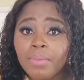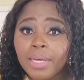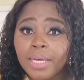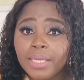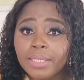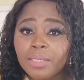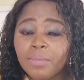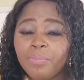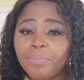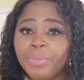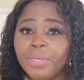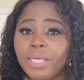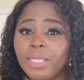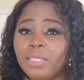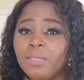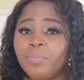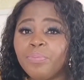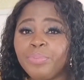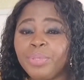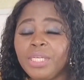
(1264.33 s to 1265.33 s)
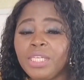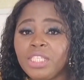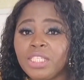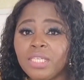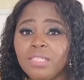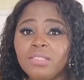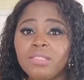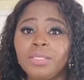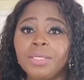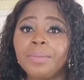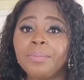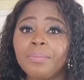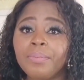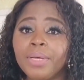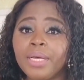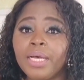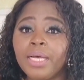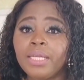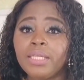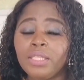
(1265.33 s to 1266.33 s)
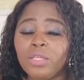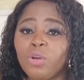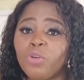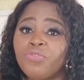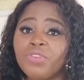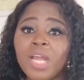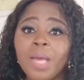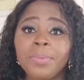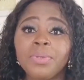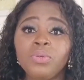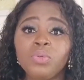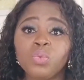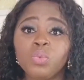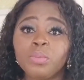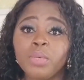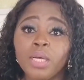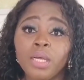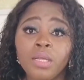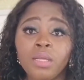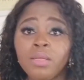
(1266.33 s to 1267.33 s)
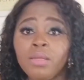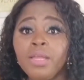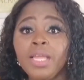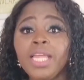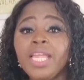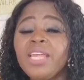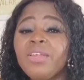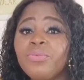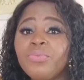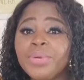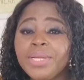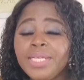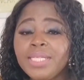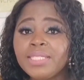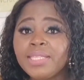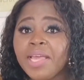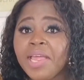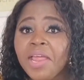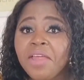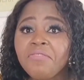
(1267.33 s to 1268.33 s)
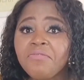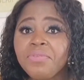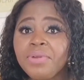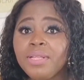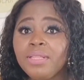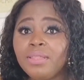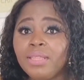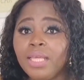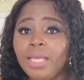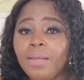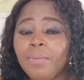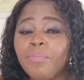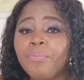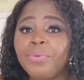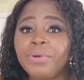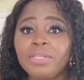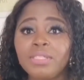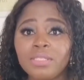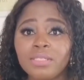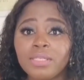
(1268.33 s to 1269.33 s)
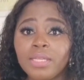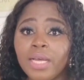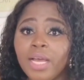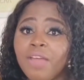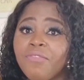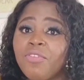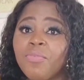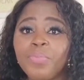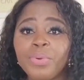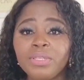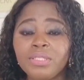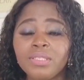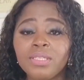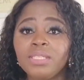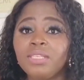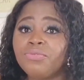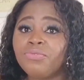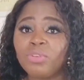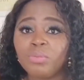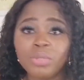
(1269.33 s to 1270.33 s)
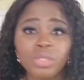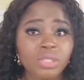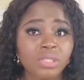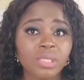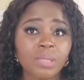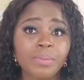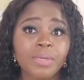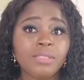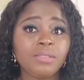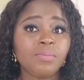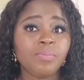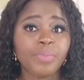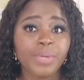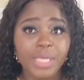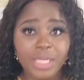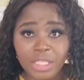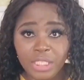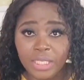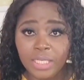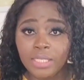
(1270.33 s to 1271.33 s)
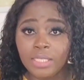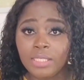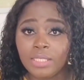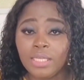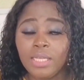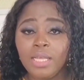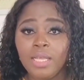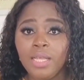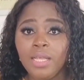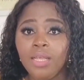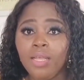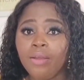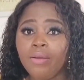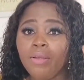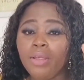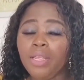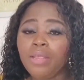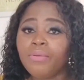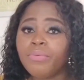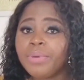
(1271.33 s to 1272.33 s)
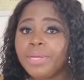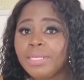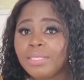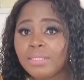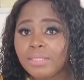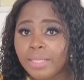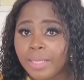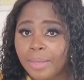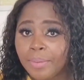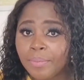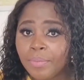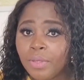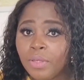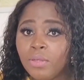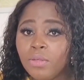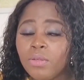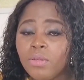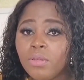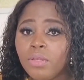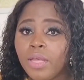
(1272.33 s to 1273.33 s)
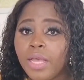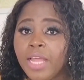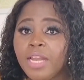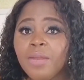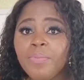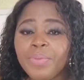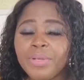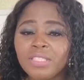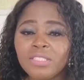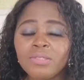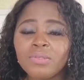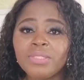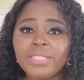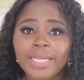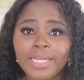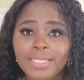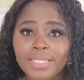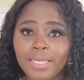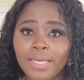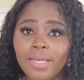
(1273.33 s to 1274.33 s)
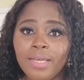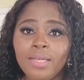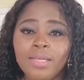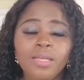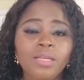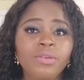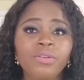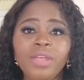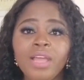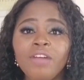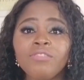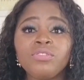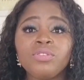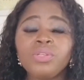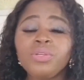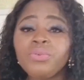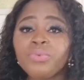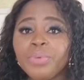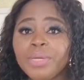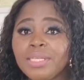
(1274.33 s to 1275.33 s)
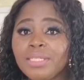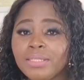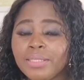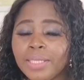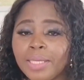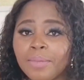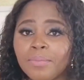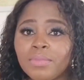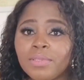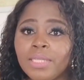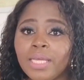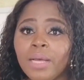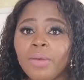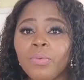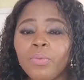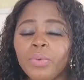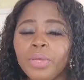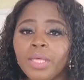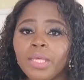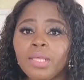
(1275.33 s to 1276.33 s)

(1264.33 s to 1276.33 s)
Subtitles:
the patient's number, the Aufnahme number. Erase everything personal, every personal information about the patient. Erase them. Any personal data, you have to erase them. That way,